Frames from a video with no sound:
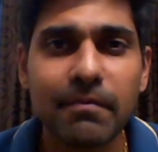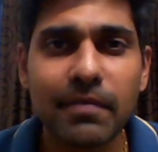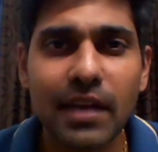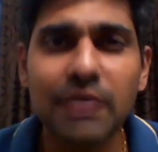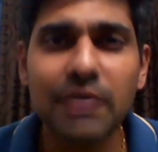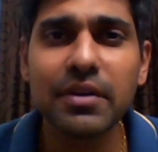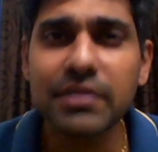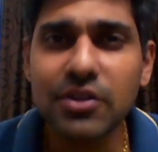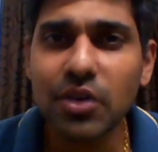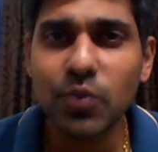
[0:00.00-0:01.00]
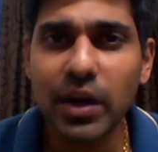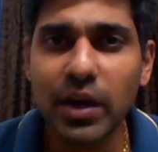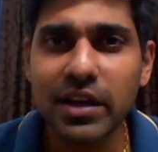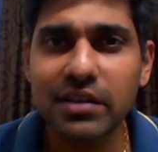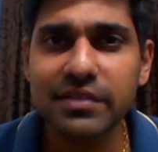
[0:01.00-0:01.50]
Have you ever thought why
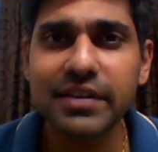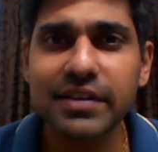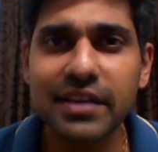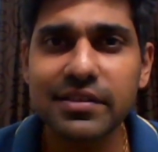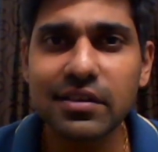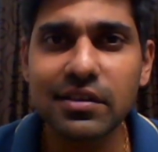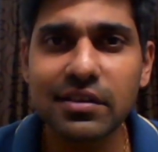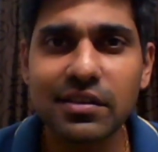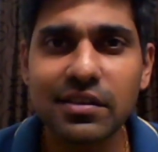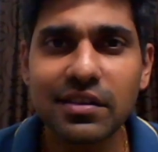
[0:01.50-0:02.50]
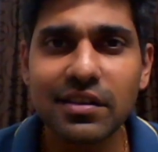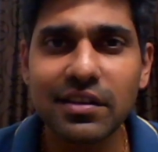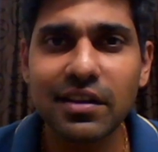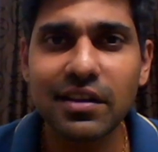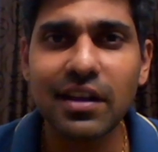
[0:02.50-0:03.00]
it stays there?
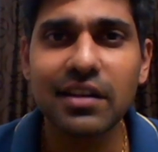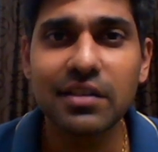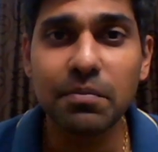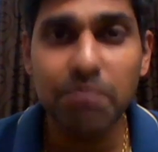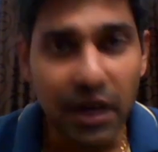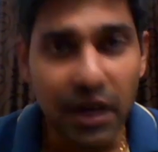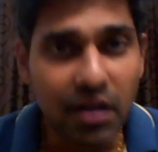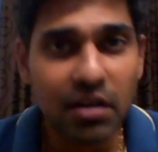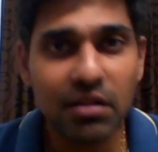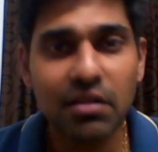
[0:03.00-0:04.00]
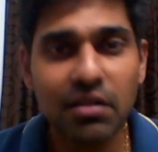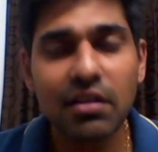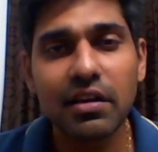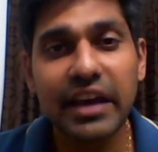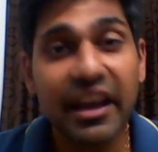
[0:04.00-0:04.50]
And the big
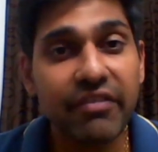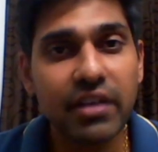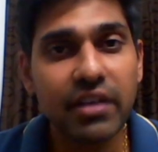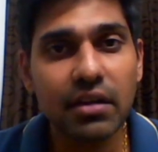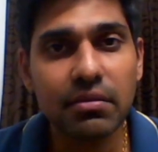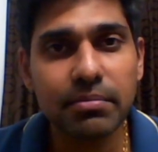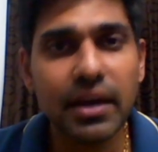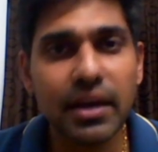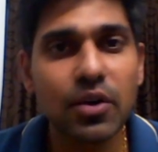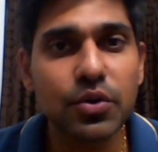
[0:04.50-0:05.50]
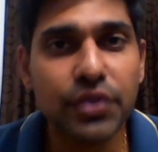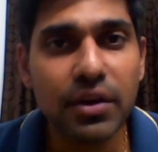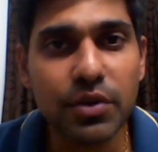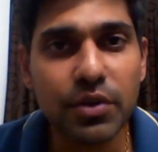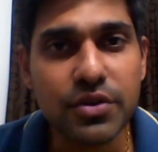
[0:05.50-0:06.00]
heavy mango tree
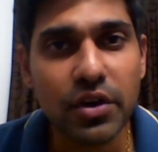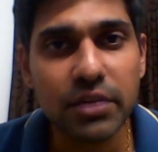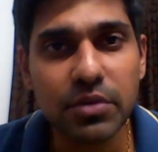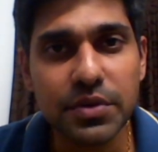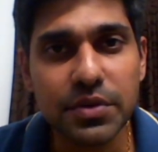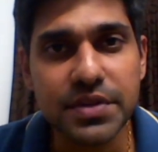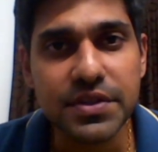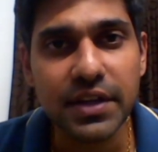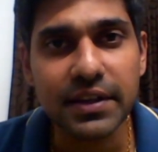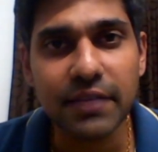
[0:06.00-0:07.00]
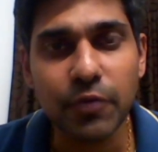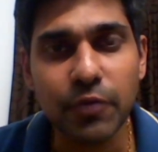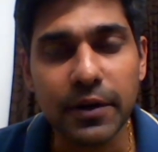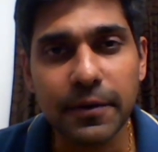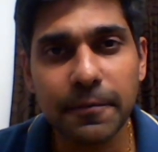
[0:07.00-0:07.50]
was not able to sustain that wind.